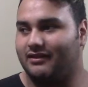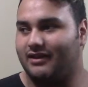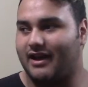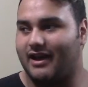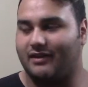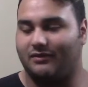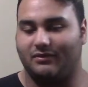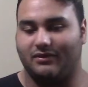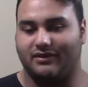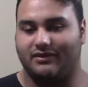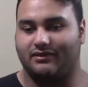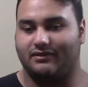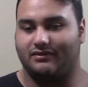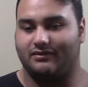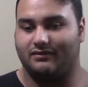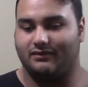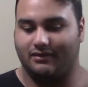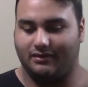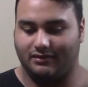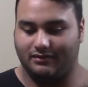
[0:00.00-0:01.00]
And
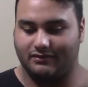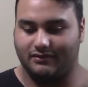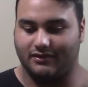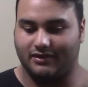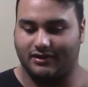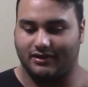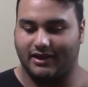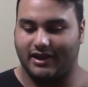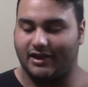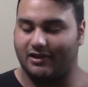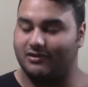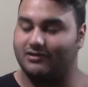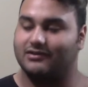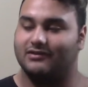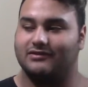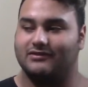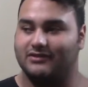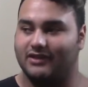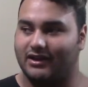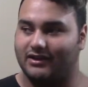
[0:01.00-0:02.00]
with the
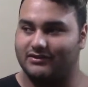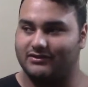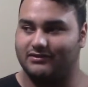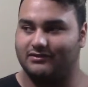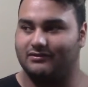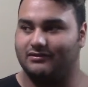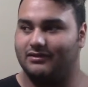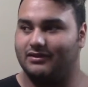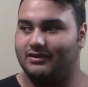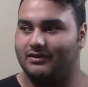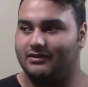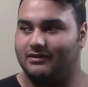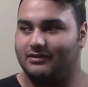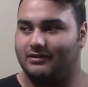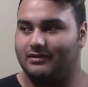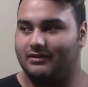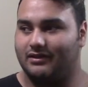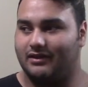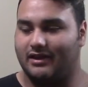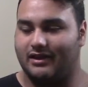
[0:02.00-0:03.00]
character Zazu
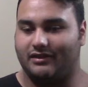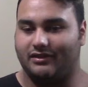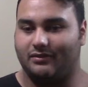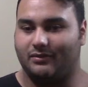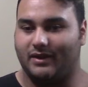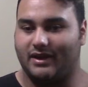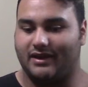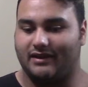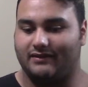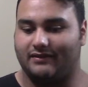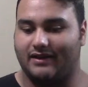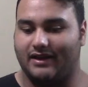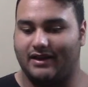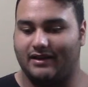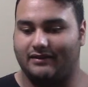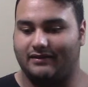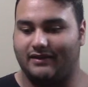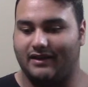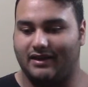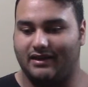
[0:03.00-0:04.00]
and the way
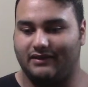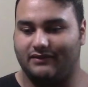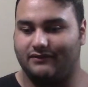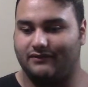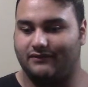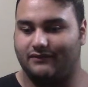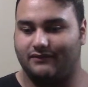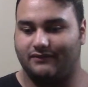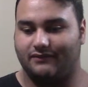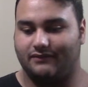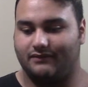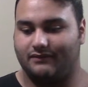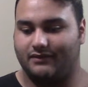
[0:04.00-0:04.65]
that they've